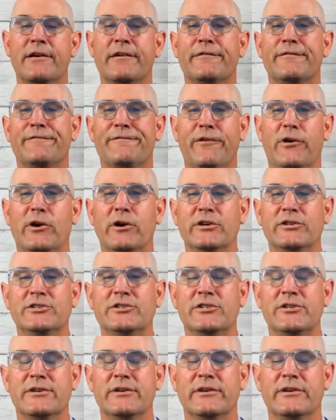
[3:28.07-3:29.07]

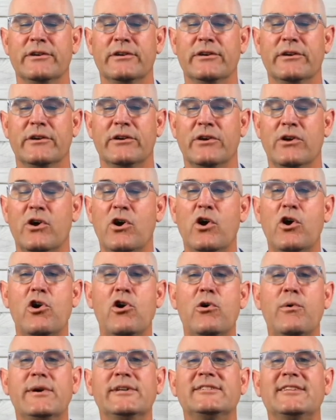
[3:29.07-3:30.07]
First,
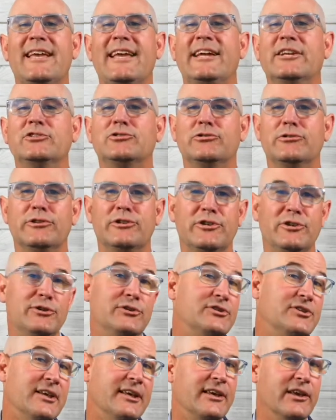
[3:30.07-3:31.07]
who is
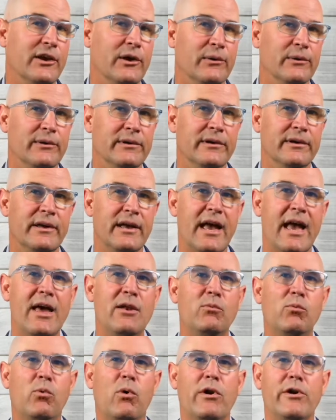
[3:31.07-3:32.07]
introducing you
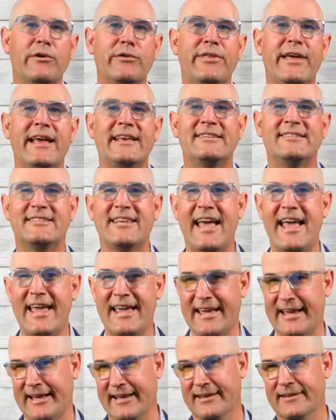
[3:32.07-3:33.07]
and what are they
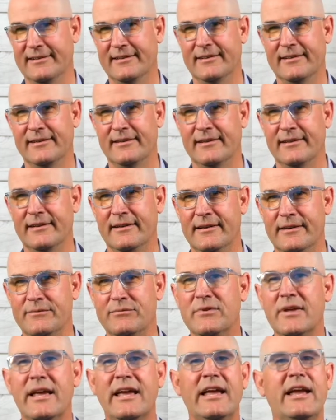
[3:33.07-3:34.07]
saying?
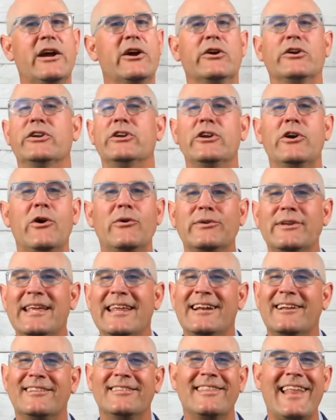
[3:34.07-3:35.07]
Here you don't need
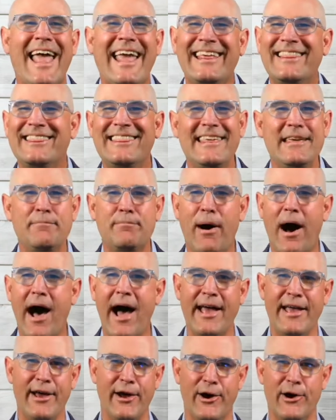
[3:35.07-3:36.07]
a lengthy
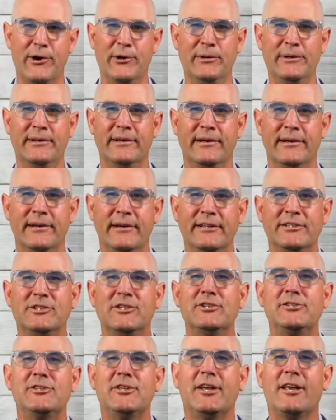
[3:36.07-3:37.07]
bio,
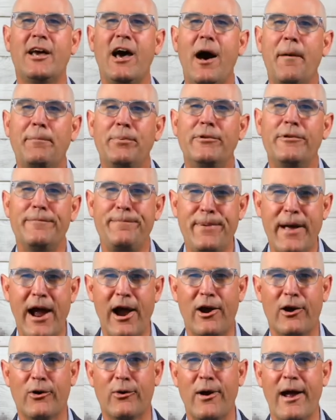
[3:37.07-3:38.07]
just a couple of
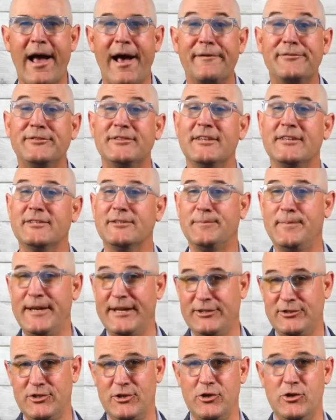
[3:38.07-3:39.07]
paragraphs that
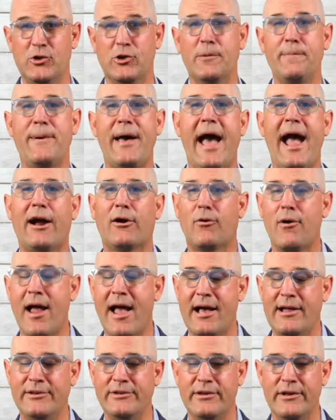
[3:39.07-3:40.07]
speak to your
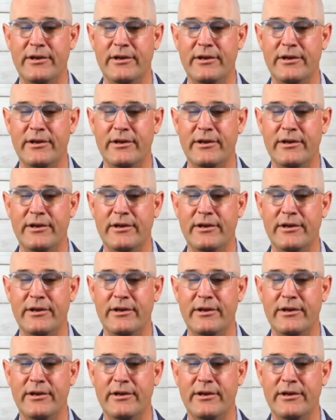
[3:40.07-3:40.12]
background,